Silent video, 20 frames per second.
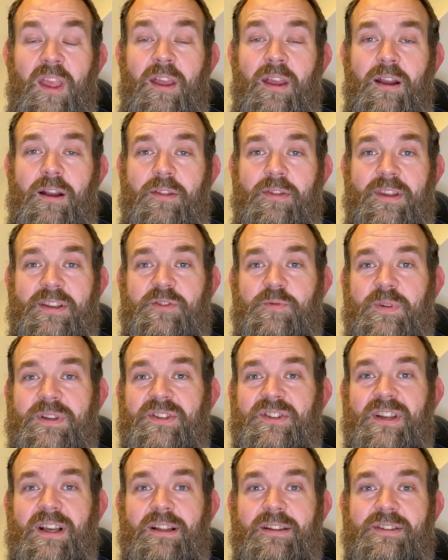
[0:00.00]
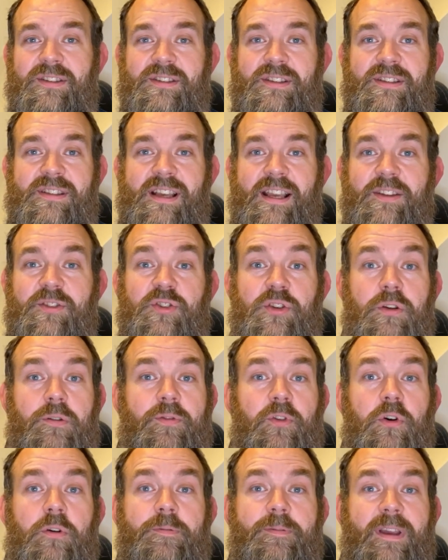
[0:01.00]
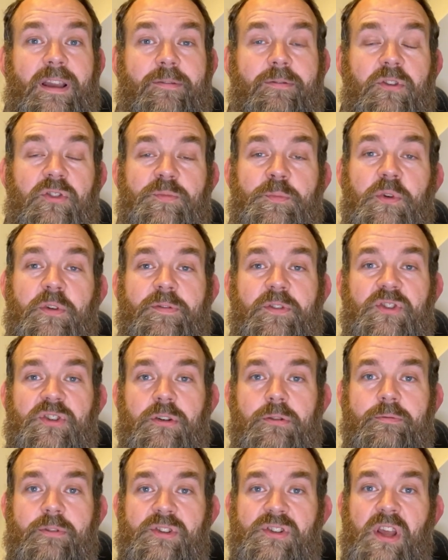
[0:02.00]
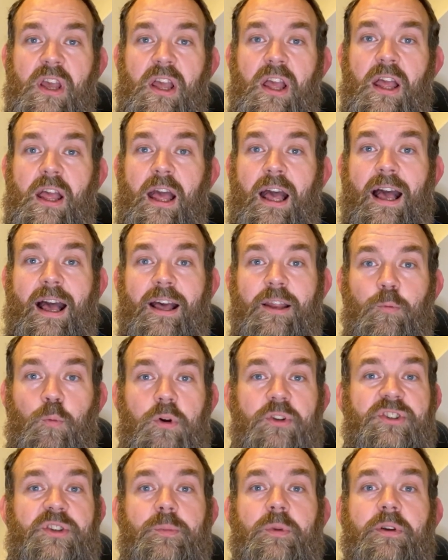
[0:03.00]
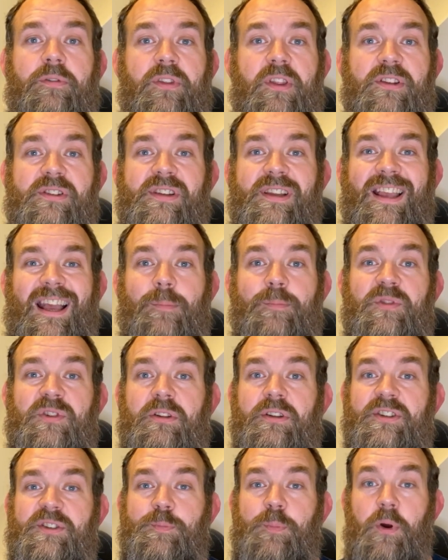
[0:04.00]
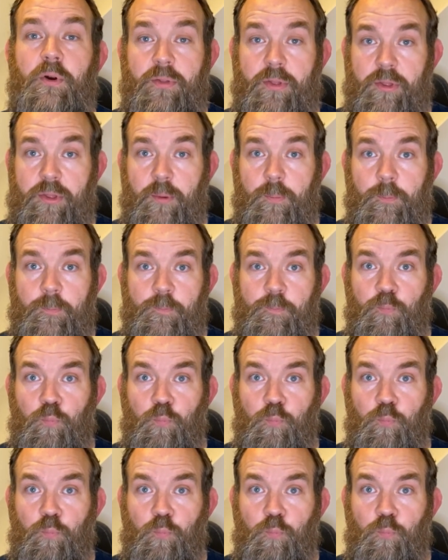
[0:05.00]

This week's challenge is to take two of your favourite movie genres and watch a movie that encapsulates both of them.